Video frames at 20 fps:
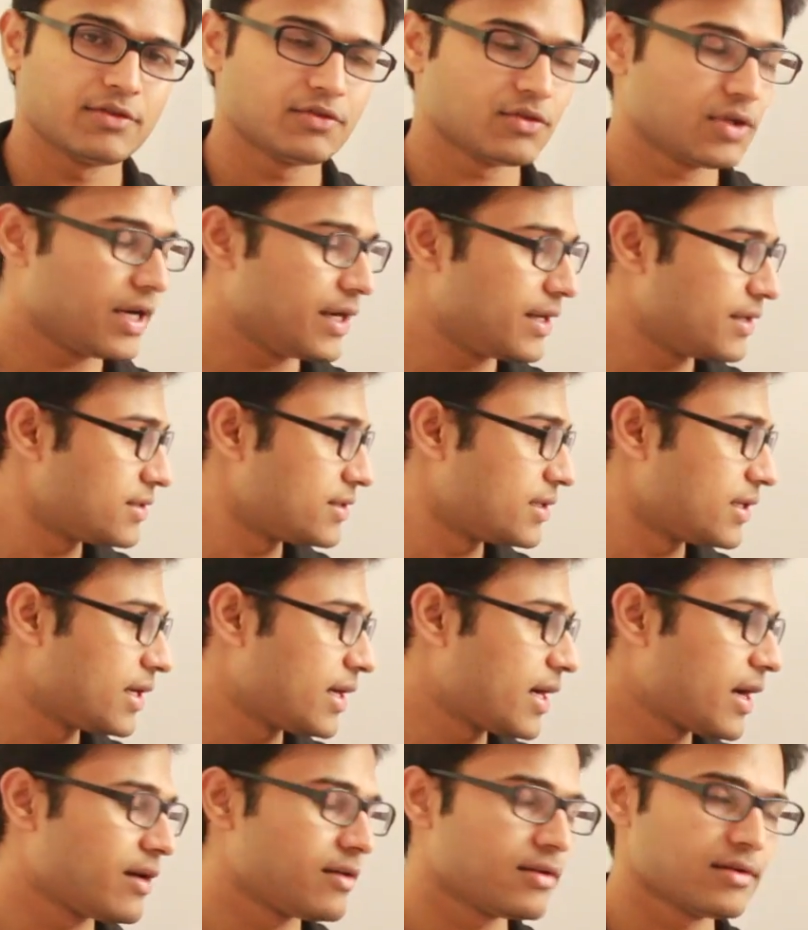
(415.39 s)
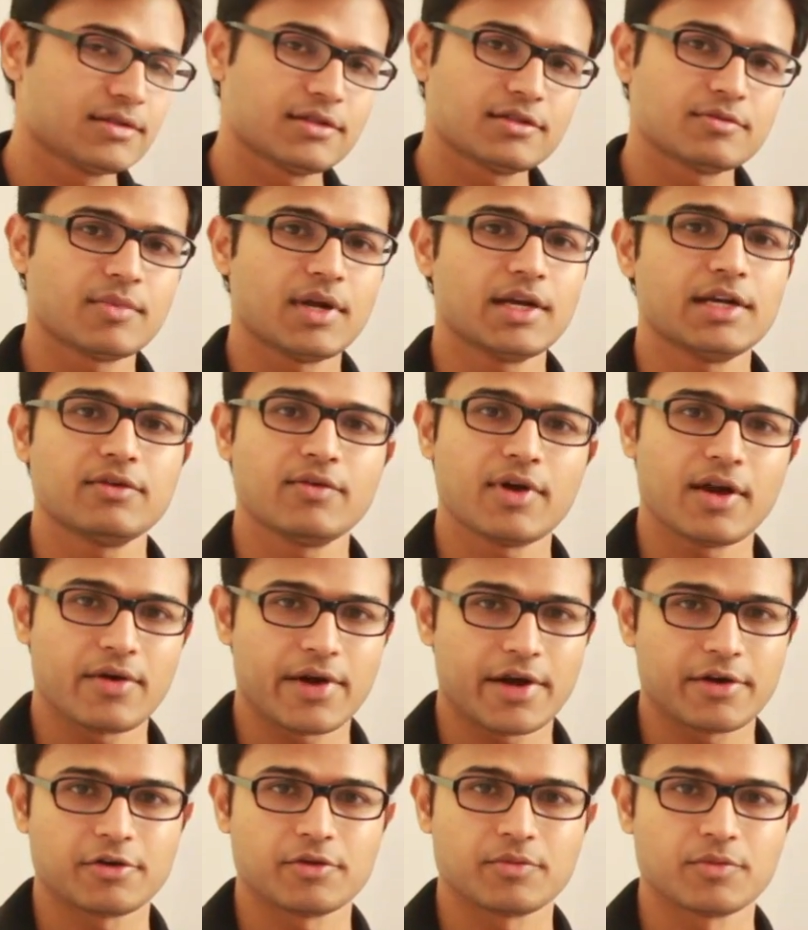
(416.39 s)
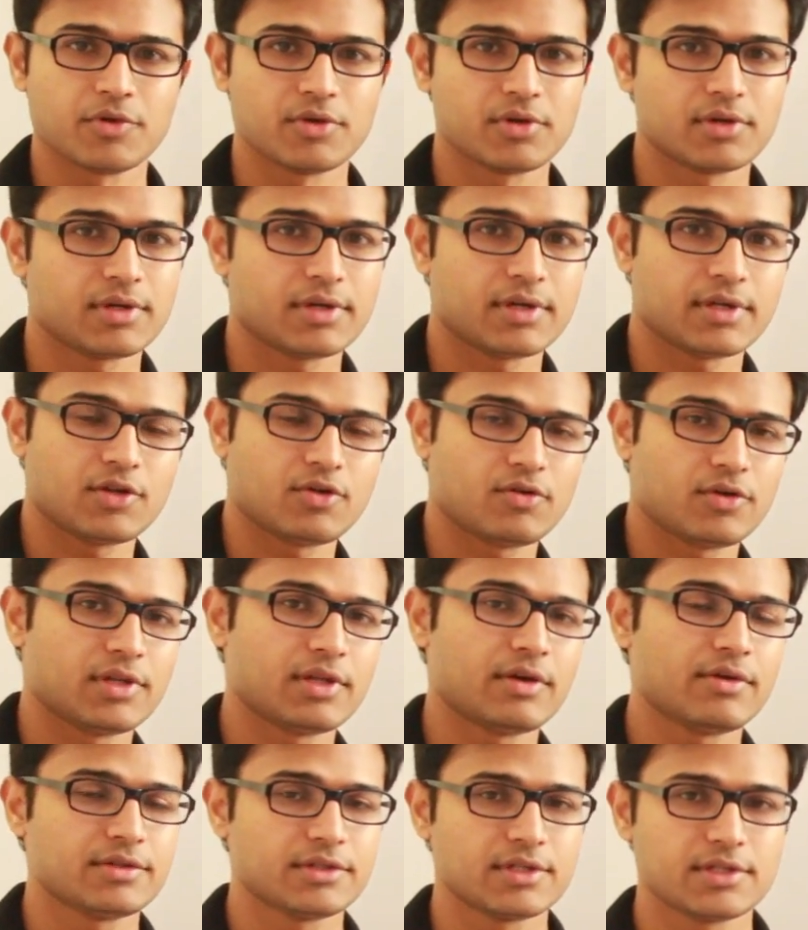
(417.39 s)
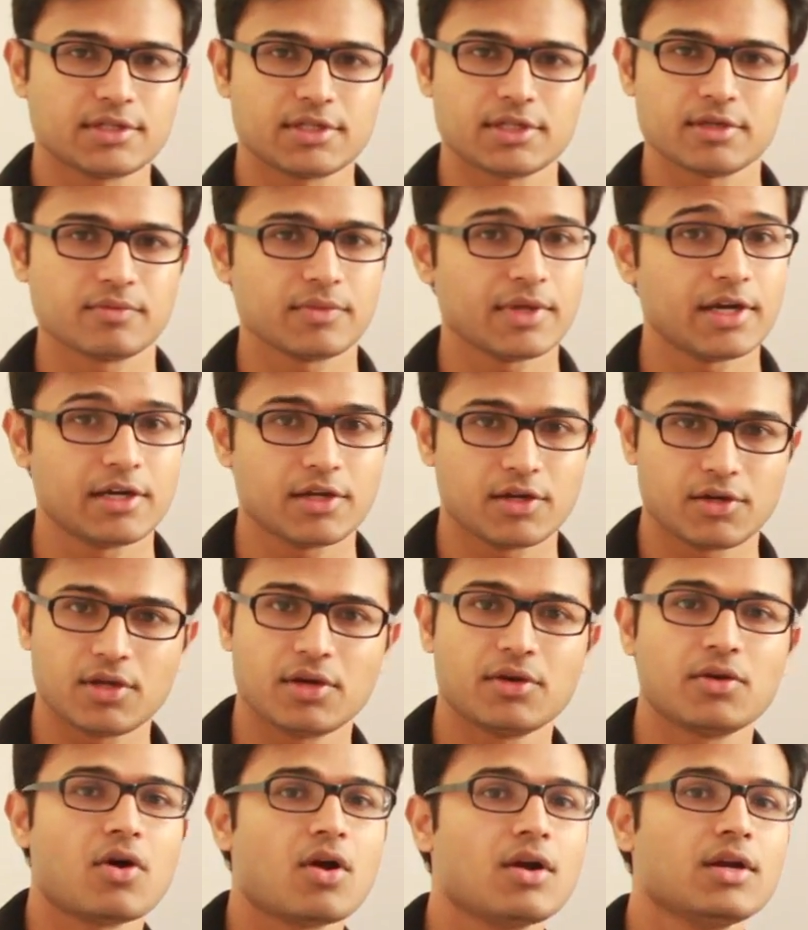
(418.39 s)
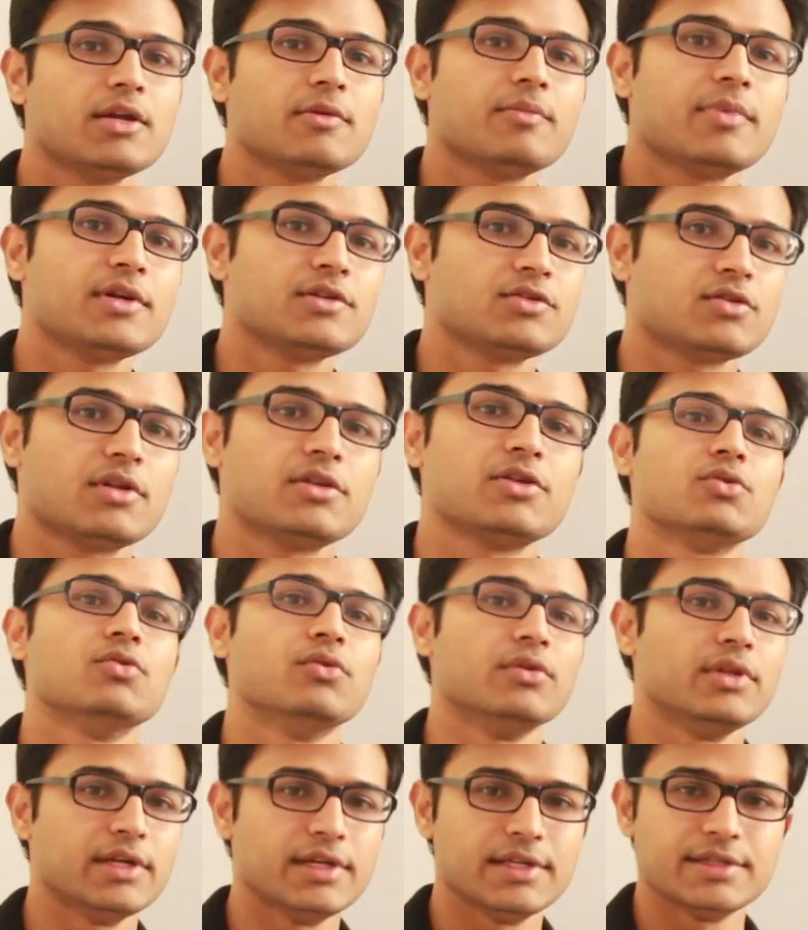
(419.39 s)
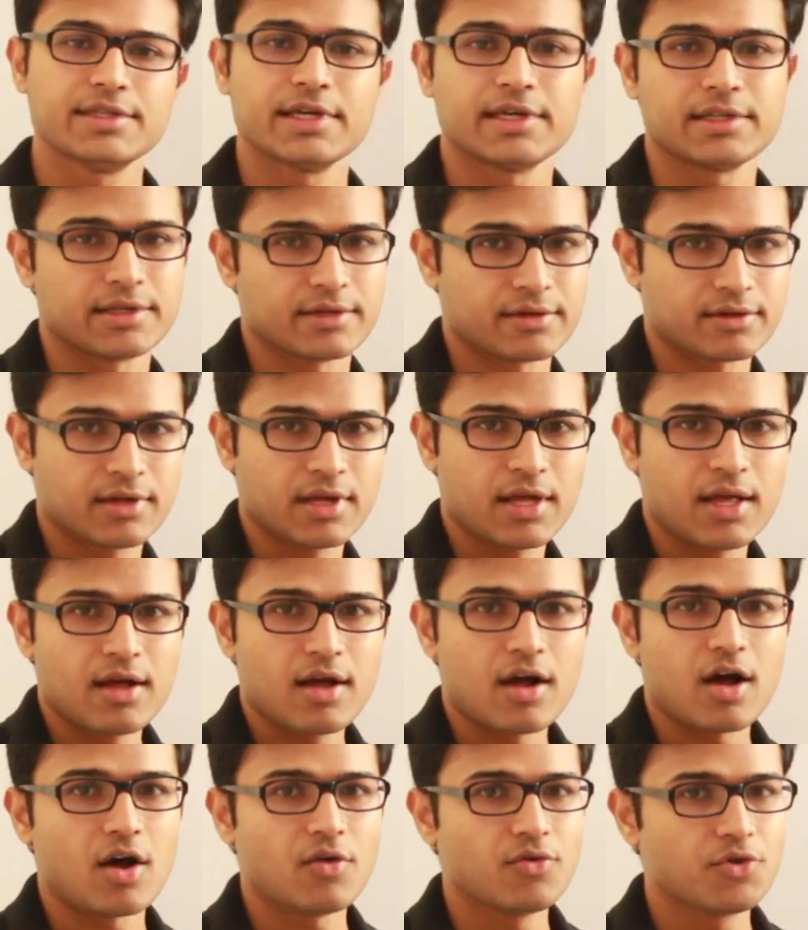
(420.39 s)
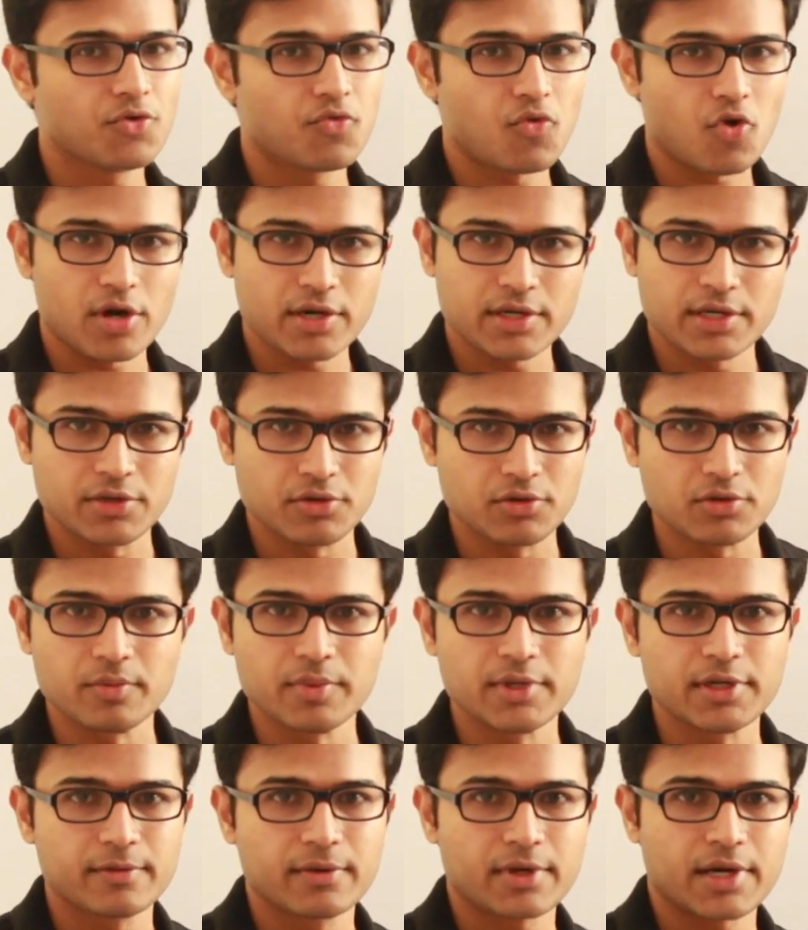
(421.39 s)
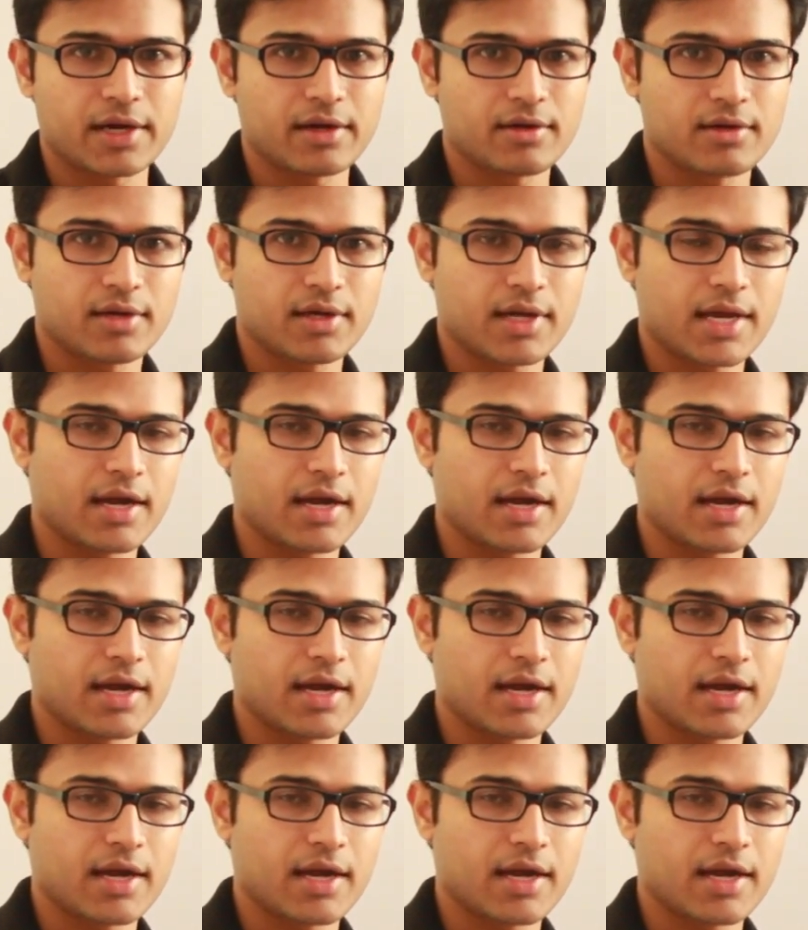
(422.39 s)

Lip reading: So let us say address is multi valued attribute. You know, in our system, that all depends you, the designer, how you want it to be, right?